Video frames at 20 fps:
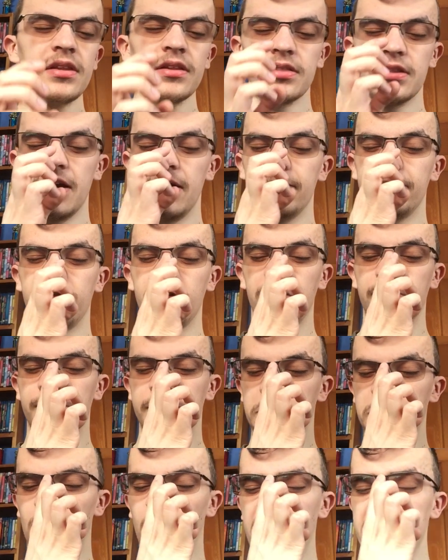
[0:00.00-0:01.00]
them for
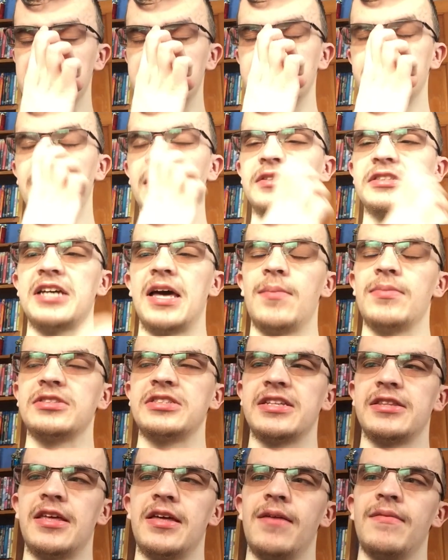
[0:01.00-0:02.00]
twice the amount of time as
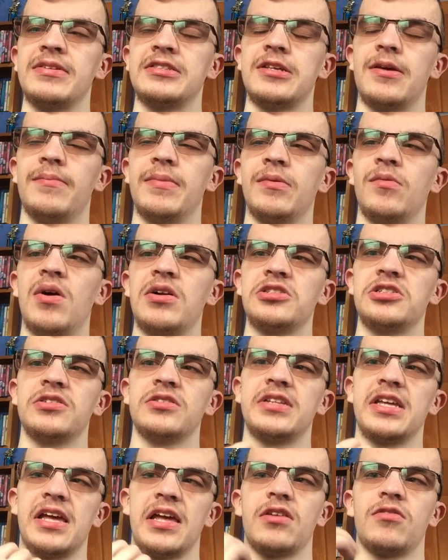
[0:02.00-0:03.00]
I've been watching
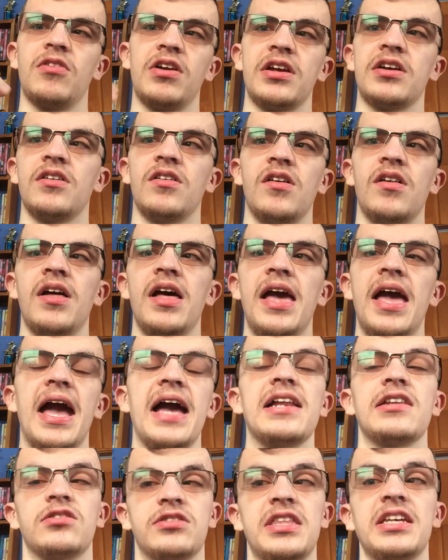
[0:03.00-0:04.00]
Thinking Critical.
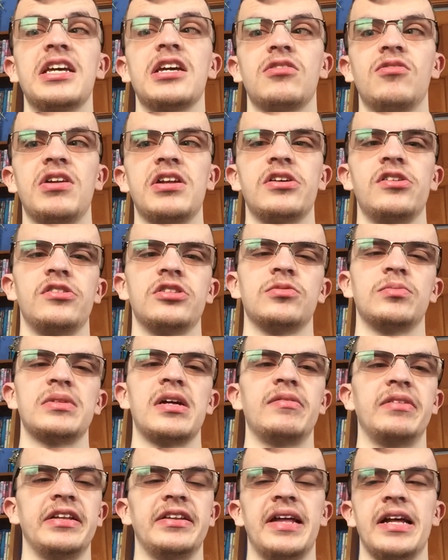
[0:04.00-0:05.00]
And Thinking Critical is one
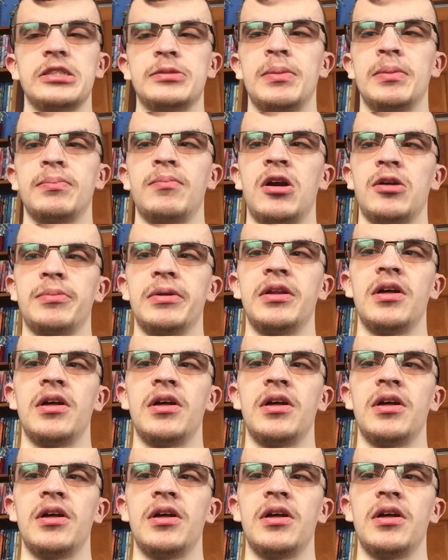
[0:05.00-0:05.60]
I really like Mark